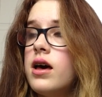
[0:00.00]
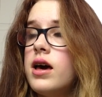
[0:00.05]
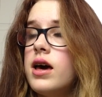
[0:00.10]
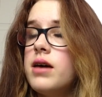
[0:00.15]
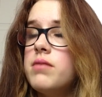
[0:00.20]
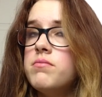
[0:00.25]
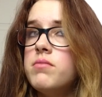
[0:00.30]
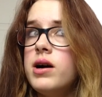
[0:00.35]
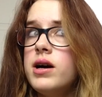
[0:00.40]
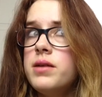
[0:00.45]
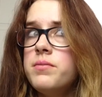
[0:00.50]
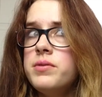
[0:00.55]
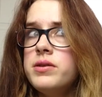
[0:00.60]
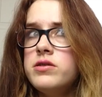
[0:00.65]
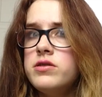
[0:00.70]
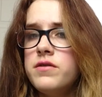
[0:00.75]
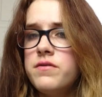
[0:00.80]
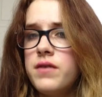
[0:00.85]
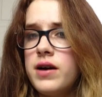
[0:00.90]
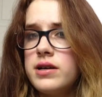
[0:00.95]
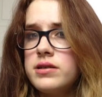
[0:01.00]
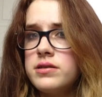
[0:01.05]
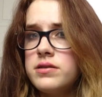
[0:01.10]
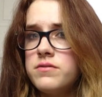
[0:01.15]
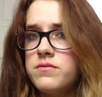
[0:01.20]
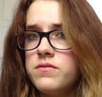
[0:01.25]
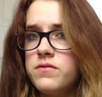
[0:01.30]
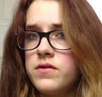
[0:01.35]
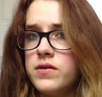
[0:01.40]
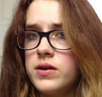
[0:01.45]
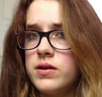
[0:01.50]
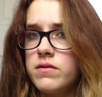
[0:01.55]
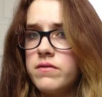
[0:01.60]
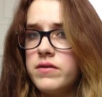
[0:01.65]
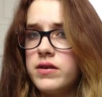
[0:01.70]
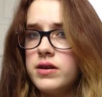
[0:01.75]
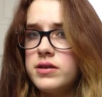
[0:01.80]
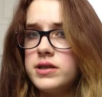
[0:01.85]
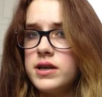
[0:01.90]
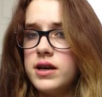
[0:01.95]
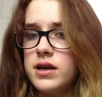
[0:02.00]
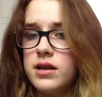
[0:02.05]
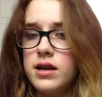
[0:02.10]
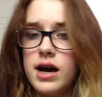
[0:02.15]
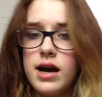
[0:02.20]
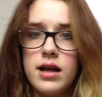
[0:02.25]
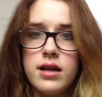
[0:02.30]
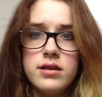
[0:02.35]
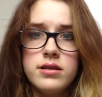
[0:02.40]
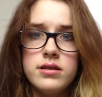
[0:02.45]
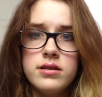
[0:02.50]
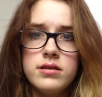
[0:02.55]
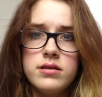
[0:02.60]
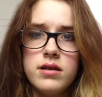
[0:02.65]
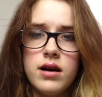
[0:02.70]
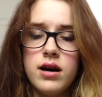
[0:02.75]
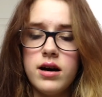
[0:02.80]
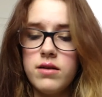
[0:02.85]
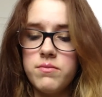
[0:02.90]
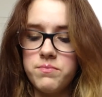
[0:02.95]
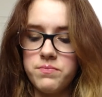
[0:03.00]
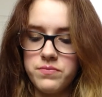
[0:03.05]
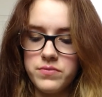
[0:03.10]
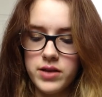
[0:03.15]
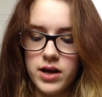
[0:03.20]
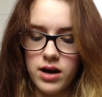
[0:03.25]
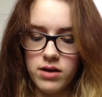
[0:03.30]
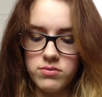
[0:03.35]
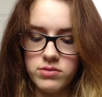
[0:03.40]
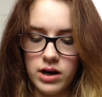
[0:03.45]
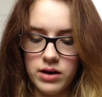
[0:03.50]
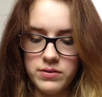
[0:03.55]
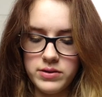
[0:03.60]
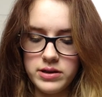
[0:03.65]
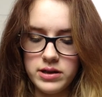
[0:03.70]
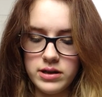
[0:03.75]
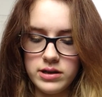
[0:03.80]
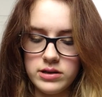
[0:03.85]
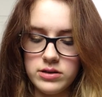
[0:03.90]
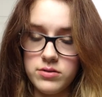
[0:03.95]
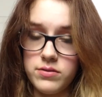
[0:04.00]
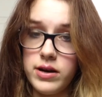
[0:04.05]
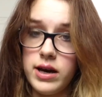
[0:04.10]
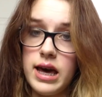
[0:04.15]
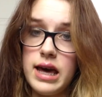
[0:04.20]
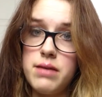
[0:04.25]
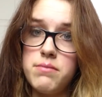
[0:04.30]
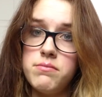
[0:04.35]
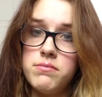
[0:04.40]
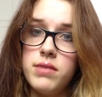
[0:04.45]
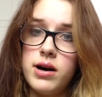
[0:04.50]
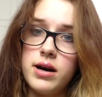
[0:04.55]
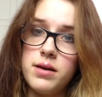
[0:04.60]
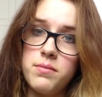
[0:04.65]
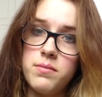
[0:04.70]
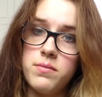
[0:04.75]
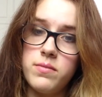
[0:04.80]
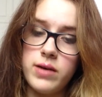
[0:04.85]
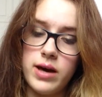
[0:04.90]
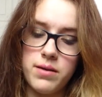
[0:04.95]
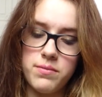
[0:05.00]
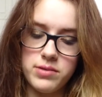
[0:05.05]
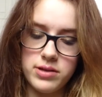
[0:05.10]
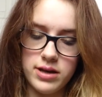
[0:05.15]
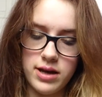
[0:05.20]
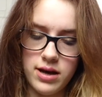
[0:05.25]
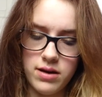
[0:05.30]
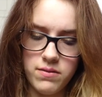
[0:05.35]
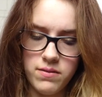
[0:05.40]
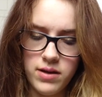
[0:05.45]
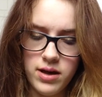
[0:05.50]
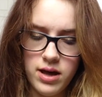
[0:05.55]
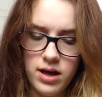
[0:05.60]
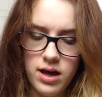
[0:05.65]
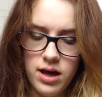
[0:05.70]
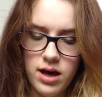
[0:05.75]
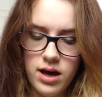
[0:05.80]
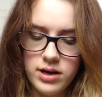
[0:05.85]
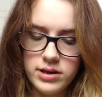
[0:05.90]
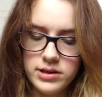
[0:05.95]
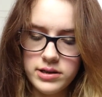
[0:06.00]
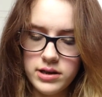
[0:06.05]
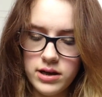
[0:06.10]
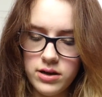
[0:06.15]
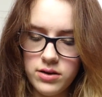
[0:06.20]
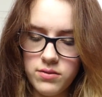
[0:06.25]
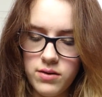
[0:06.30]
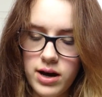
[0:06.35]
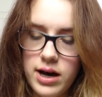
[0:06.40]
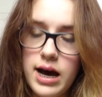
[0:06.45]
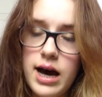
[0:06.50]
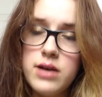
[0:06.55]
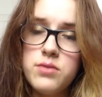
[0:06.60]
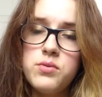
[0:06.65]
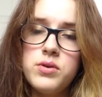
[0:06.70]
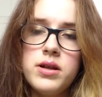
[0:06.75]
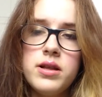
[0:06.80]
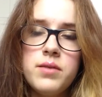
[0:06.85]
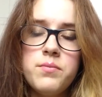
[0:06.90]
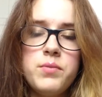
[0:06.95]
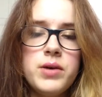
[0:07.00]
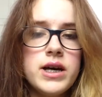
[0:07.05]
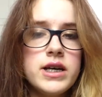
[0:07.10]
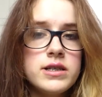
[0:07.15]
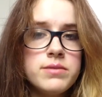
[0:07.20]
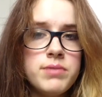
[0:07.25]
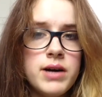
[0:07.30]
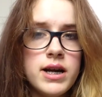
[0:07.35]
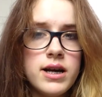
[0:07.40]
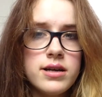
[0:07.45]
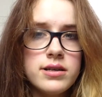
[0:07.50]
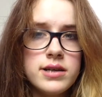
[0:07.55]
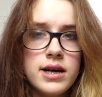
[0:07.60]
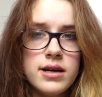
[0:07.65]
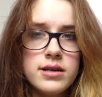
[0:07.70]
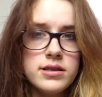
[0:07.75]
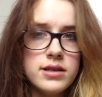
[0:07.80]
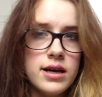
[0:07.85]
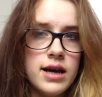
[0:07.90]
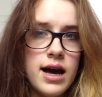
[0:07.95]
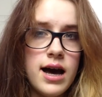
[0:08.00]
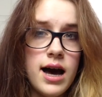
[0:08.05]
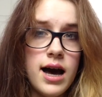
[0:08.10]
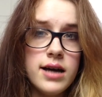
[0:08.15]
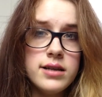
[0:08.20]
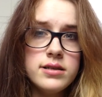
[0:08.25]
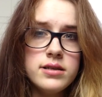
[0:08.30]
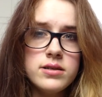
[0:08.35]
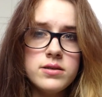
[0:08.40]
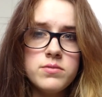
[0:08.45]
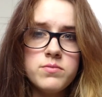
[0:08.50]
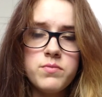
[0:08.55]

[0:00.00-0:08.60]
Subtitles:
It might have been 2013, and I'll go into the story. It might be able to help. So I had one of the biggest panic attacks I had,